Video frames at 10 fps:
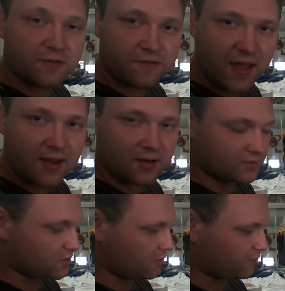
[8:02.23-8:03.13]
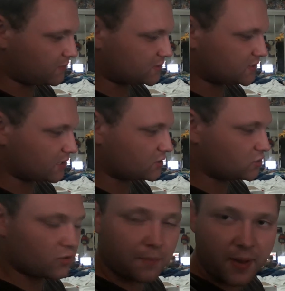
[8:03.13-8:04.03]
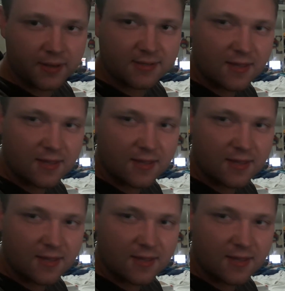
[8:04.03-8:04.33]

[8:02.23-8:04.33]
vagueness going from the stick to the buttons,